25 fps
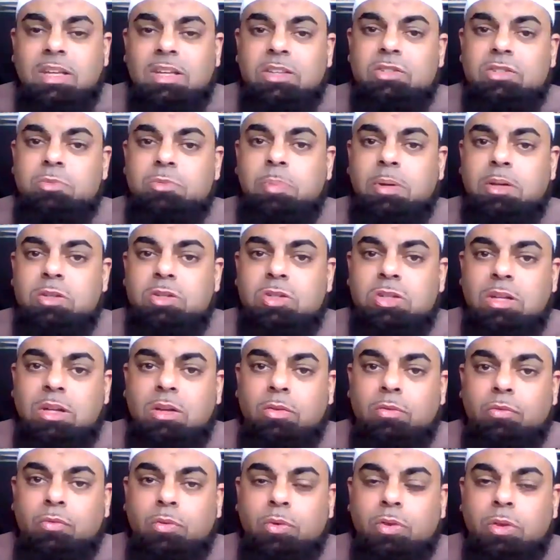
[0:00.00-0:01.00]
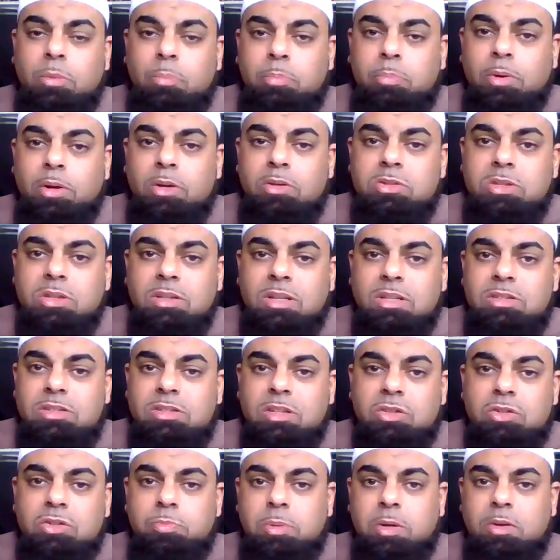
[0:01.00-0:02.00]
especially for the person that's
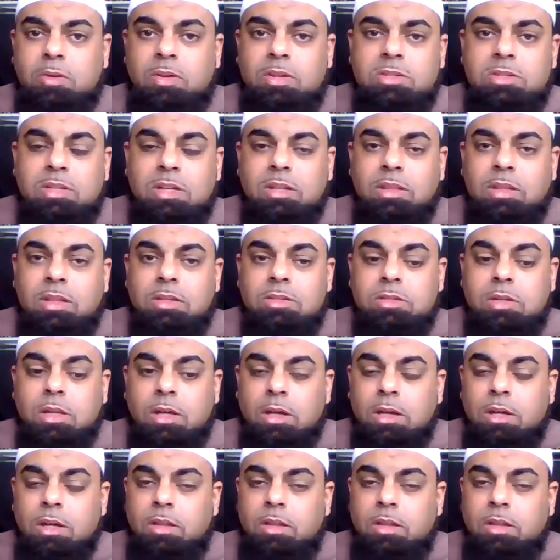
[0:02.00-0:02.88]
experiencing this.